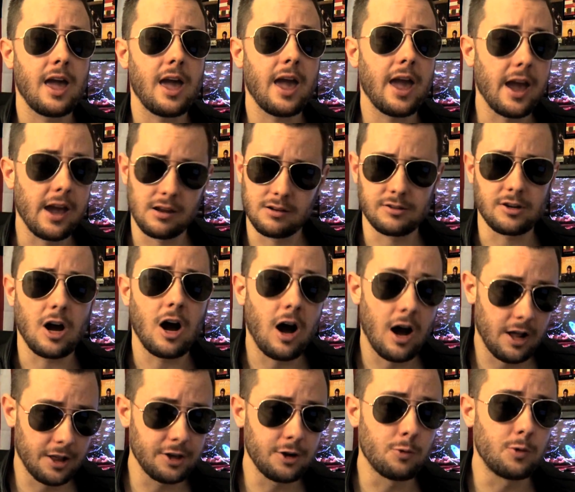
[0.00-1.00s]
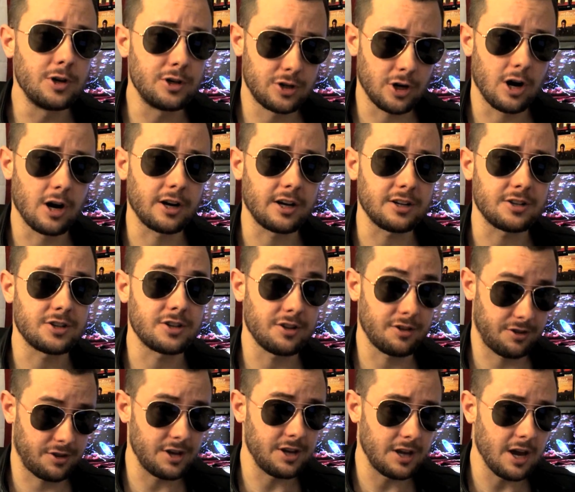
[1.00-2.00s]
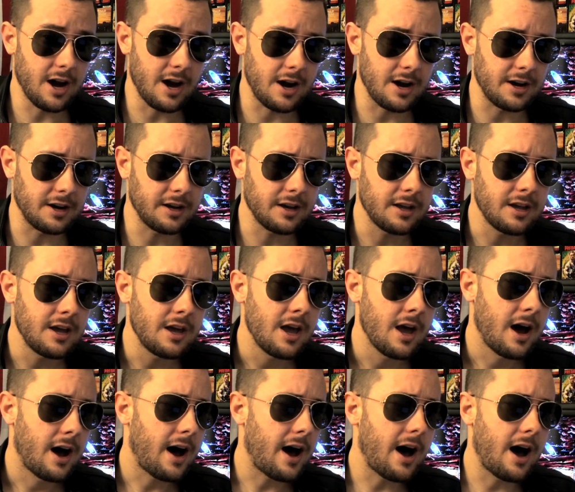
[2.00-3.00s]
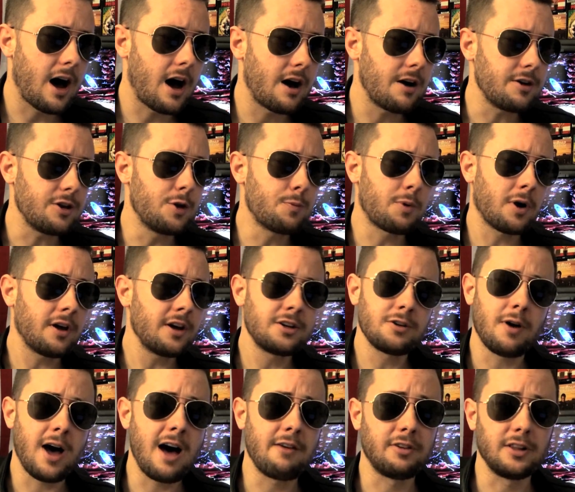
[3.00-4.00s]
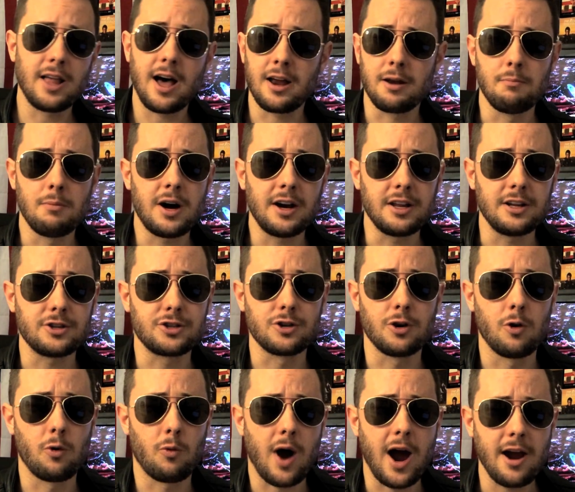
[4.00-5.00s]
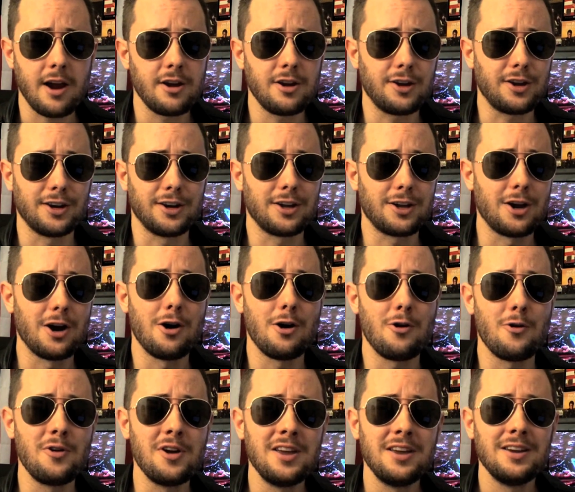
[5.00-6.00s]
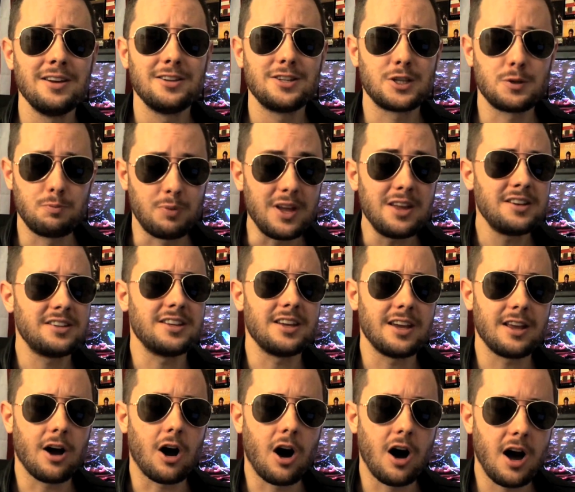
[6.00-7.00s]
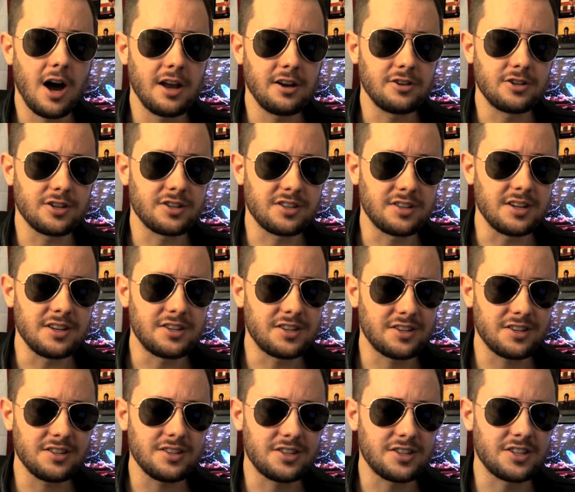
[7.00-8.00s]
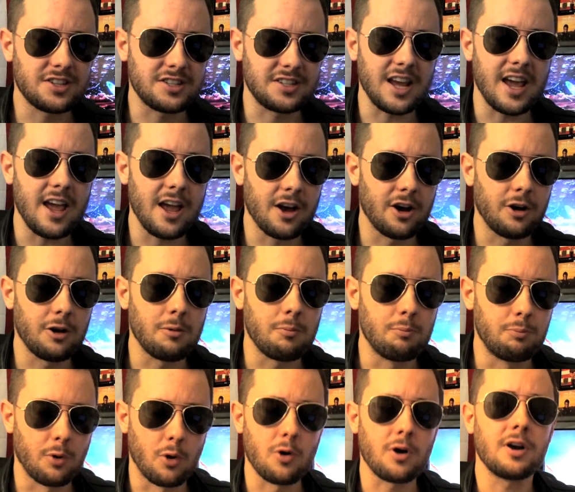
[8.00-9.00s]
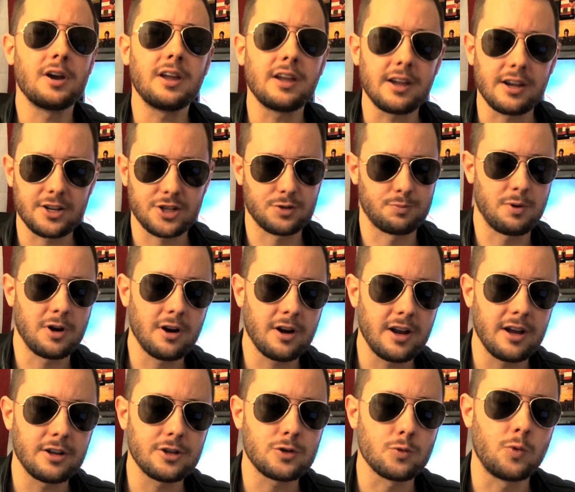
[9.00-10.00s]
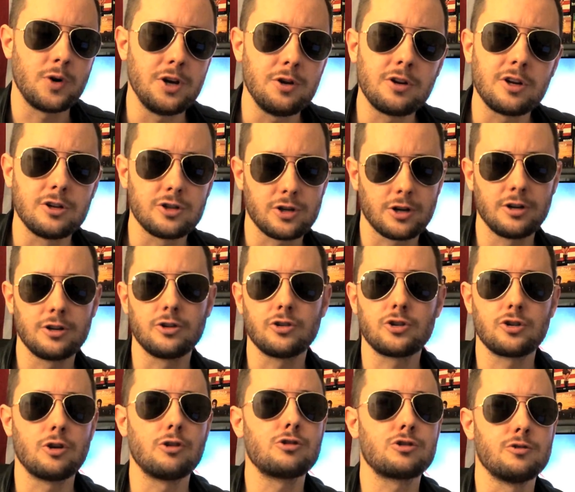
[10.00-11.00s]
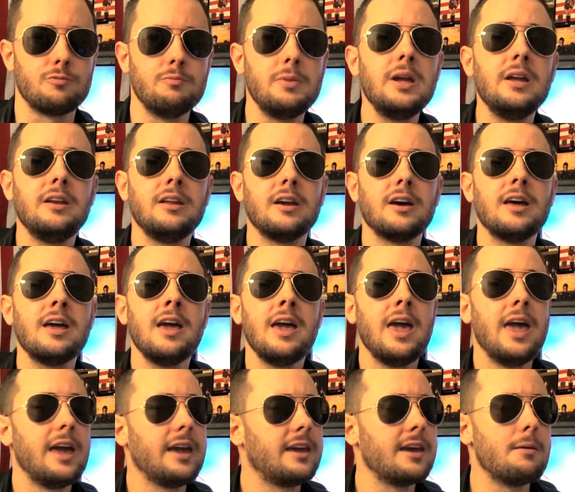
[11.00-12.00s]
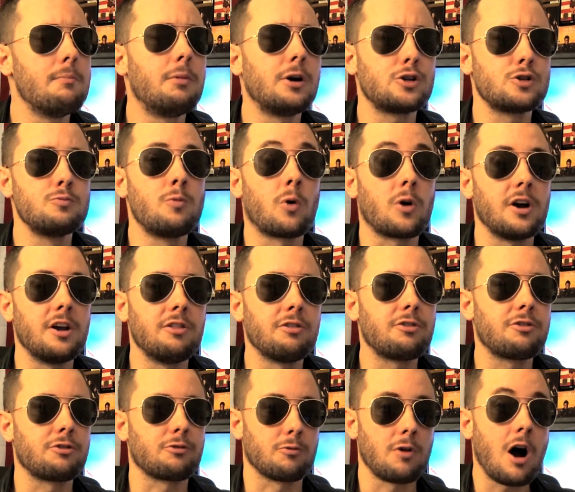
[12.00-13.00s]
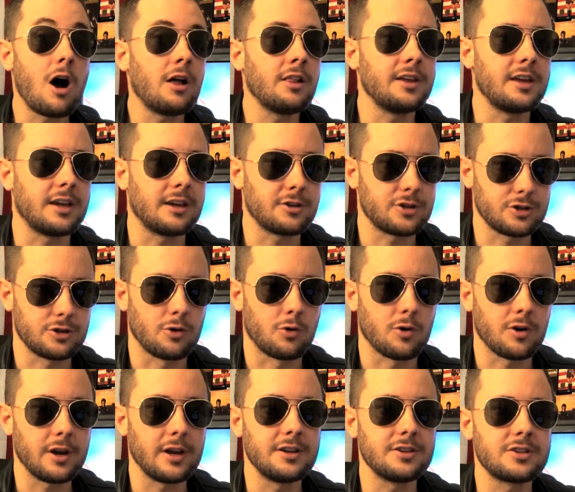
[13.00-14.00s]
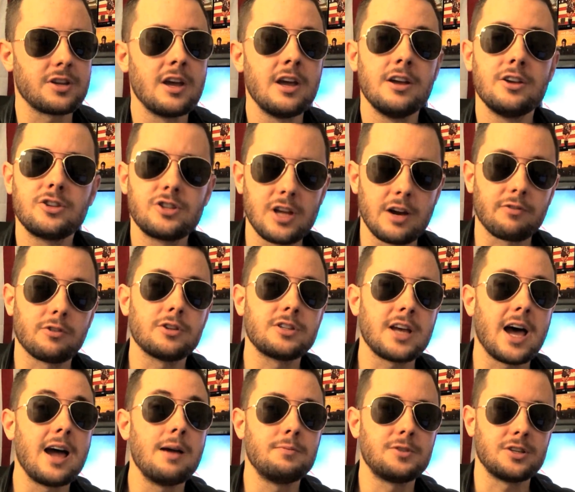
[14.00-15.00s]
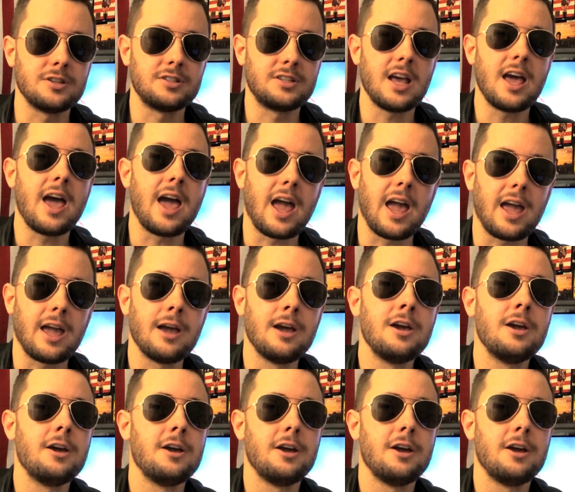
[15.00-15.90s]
and Hollywood targets the young, you probably don't have a lot of money, so why are you going to go spend it on just this stale, boring experience when you can turn to social media and get much more enthralling stories several times a day?